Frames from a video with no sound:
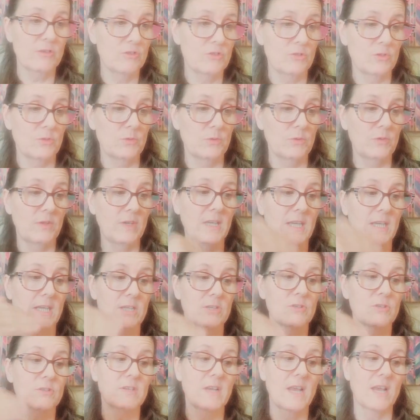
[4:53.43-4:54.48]
to the
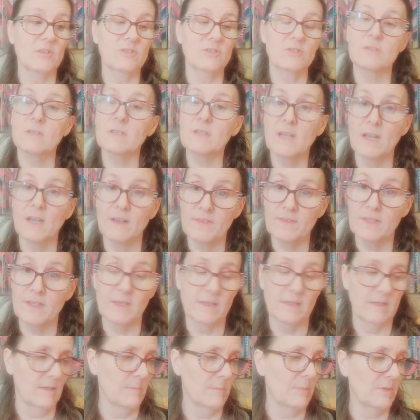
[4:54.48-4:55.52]
International
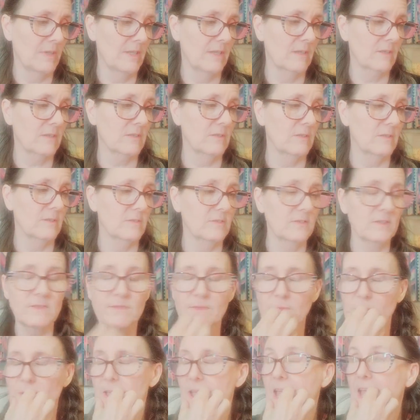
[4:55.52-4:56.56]
Covenant on Political.
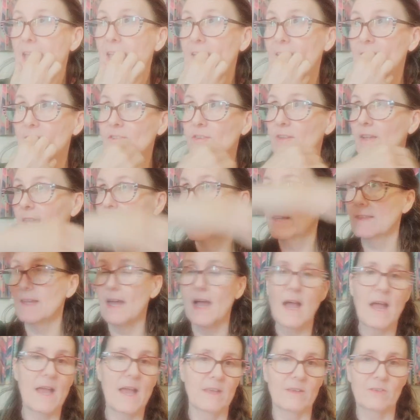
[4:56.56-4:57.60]
So it's like the
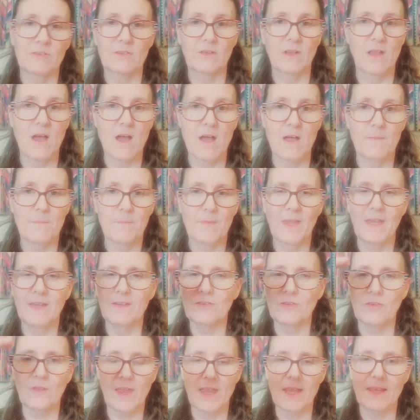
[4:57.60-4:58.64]
highest law.
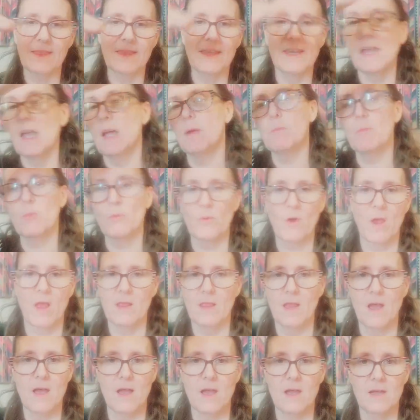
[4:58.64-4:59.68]
It's like the
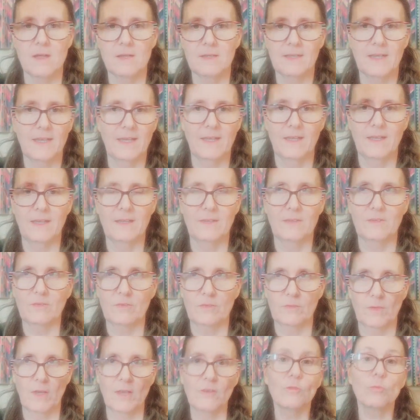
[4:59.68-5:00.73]
umbrella.
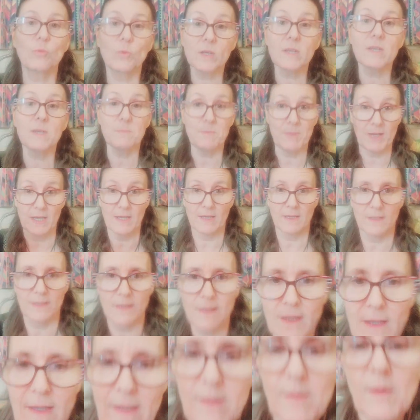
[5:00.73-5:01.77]
It's really big.
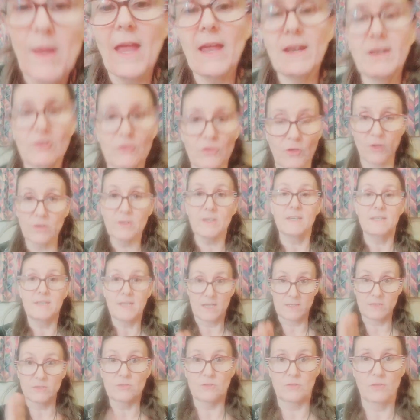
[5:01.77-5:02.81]
And it's all
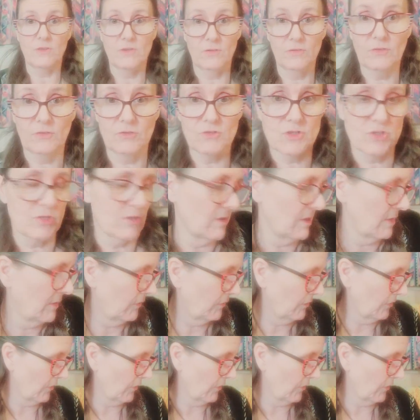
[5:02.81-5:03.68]
connected to this insurance,